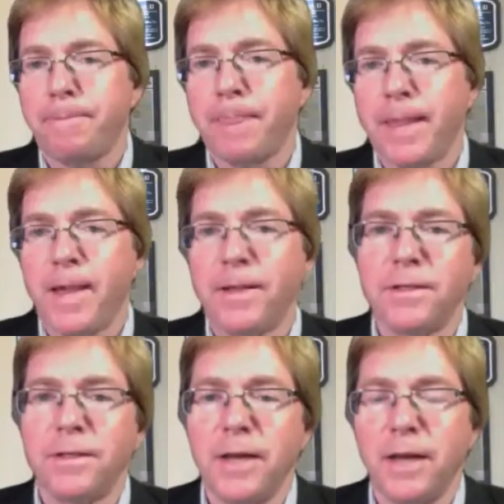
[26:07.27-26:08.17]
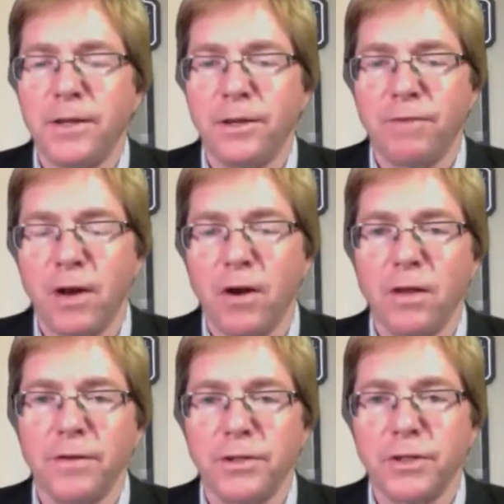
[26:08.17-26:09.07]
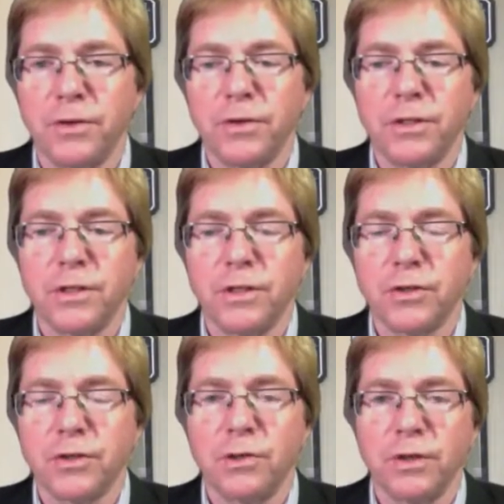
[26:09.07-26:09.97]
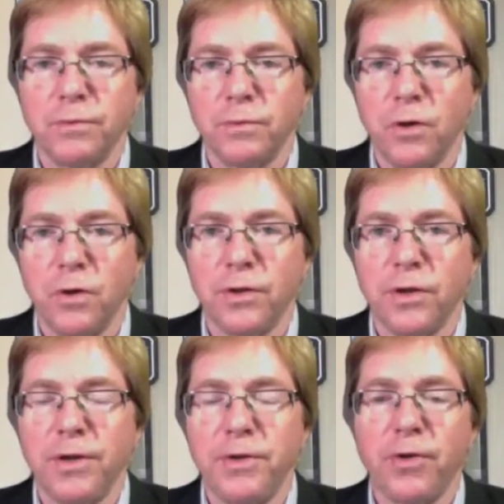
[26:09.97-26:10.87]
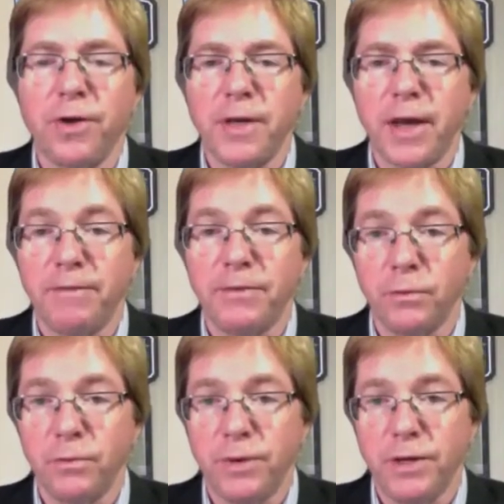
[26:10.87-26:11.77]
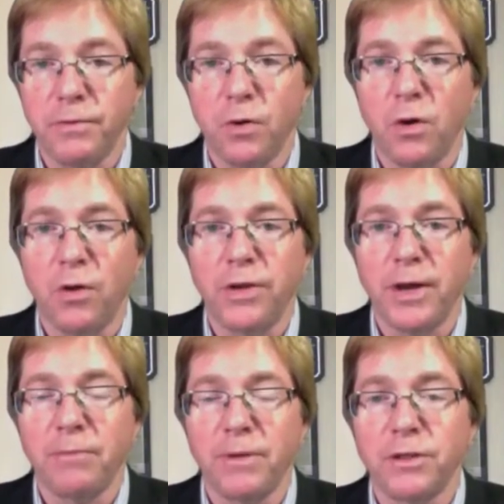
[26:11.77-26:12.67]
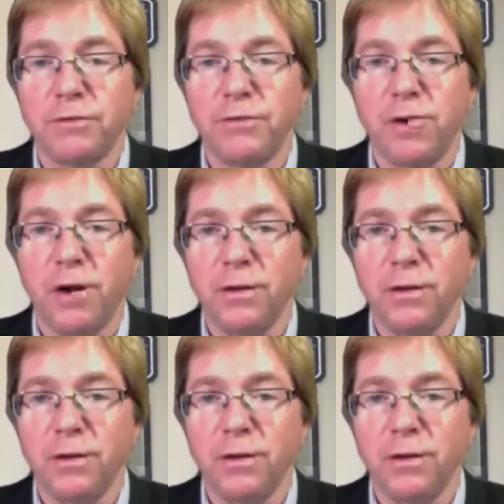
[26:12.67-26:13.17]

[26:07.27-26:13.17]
And now that you've got all of the students in the school enrolled, are you going to have to re-enroll them this fall?